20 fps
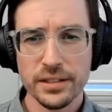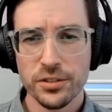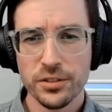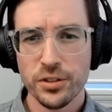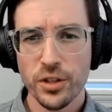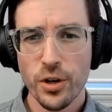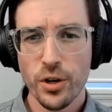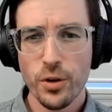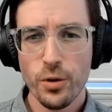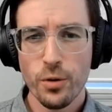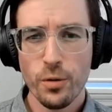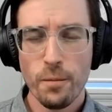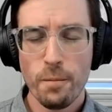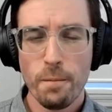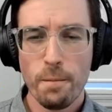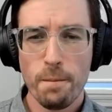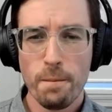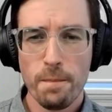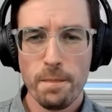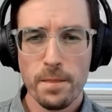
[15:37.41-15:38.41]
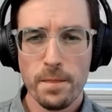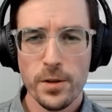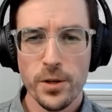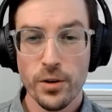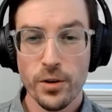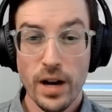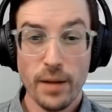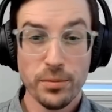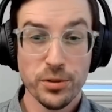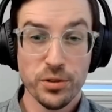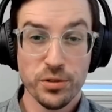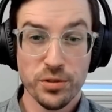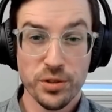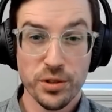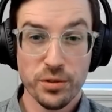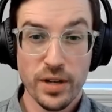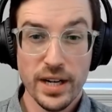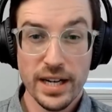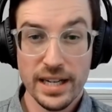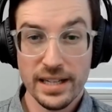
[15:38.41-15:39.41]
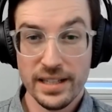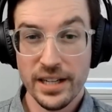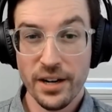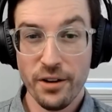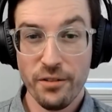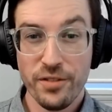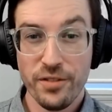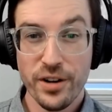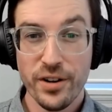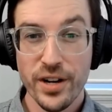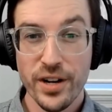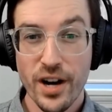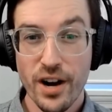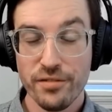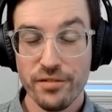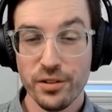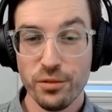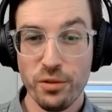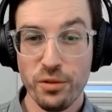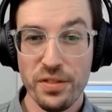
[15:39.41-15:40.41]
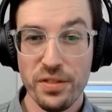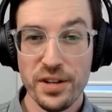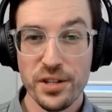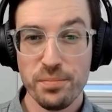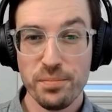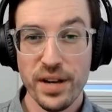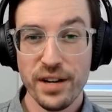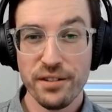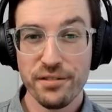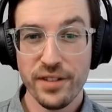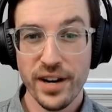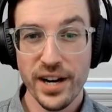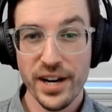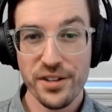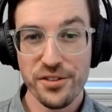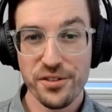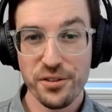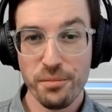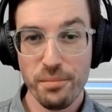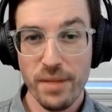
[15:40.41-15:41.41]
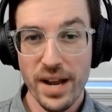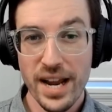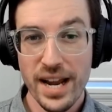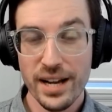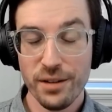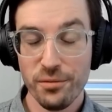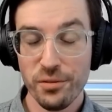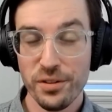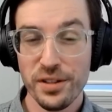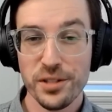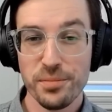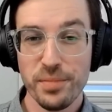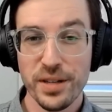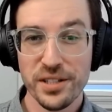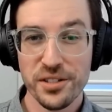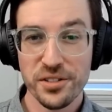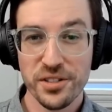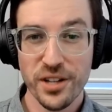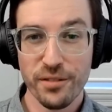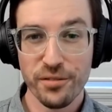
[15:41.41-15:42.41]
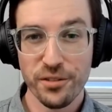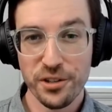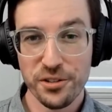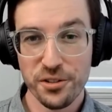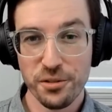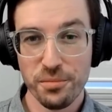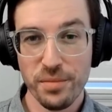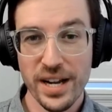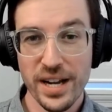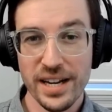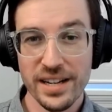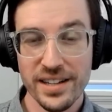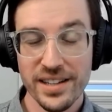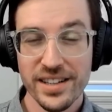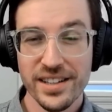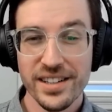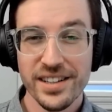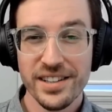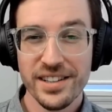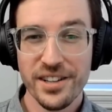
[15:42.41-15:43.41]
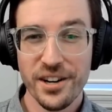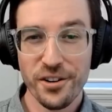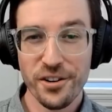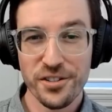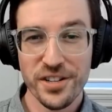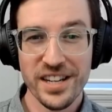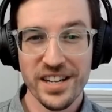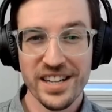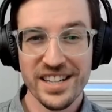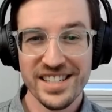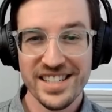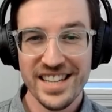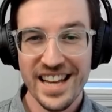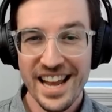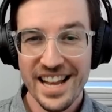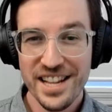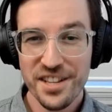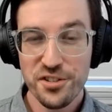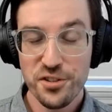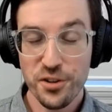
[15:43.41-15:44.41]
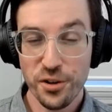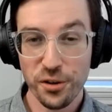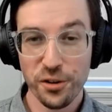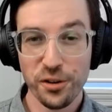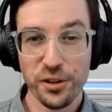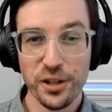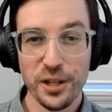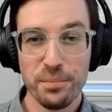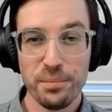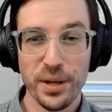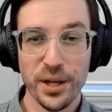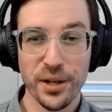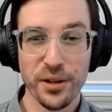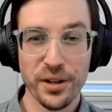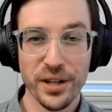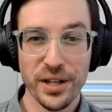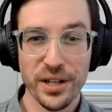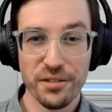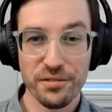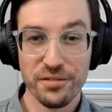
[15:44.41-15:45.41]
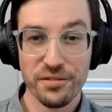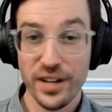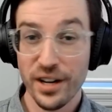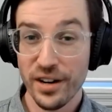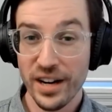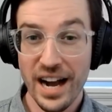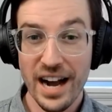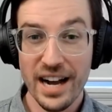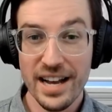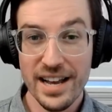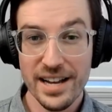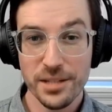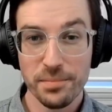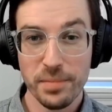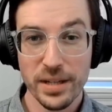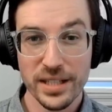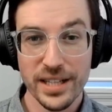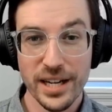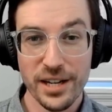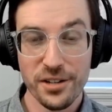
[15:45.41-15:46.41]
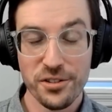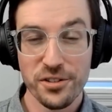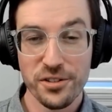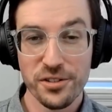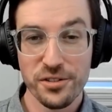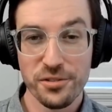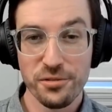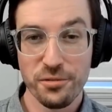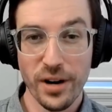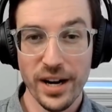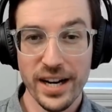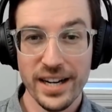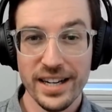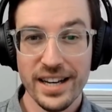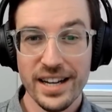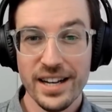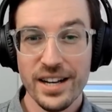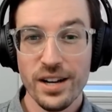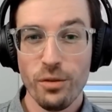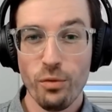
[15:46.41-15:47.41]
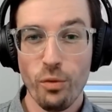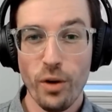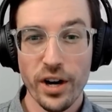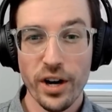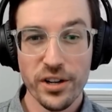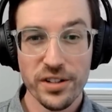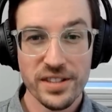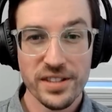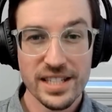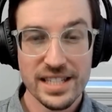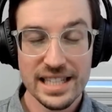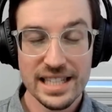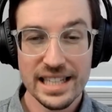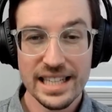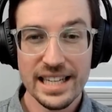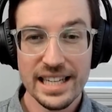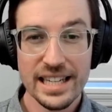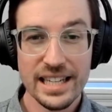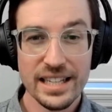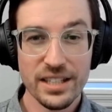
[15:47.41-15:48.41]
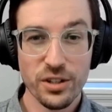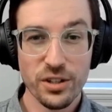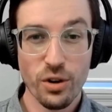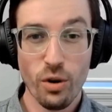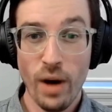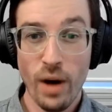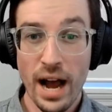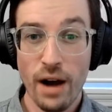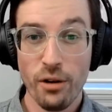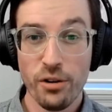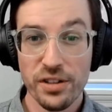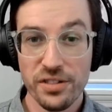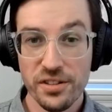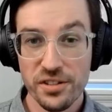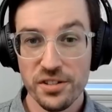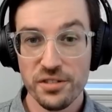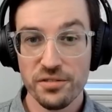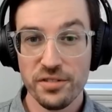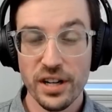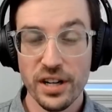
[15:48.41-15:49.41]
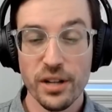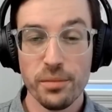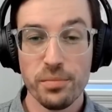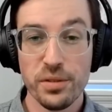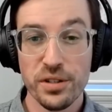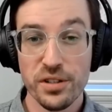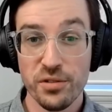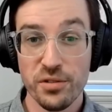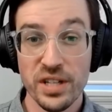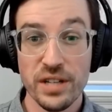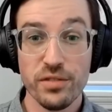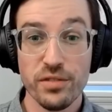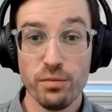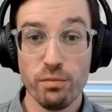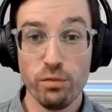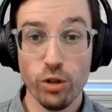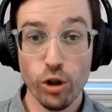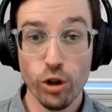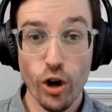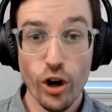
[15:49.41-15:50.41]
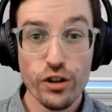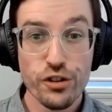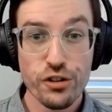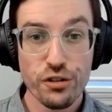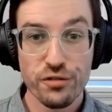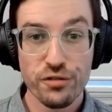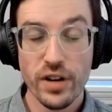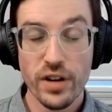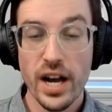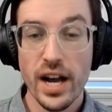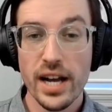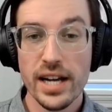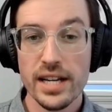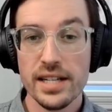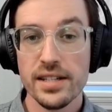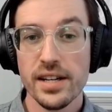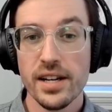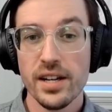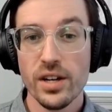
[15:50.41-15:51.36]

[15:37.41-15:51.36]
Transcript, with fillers: So you're absolutely right. You know, very often when these big finds are made, when these big discoveries are made, there's an intense early period of very high expectations, right? Where could this lead? You know, how could this develop into an even larger find?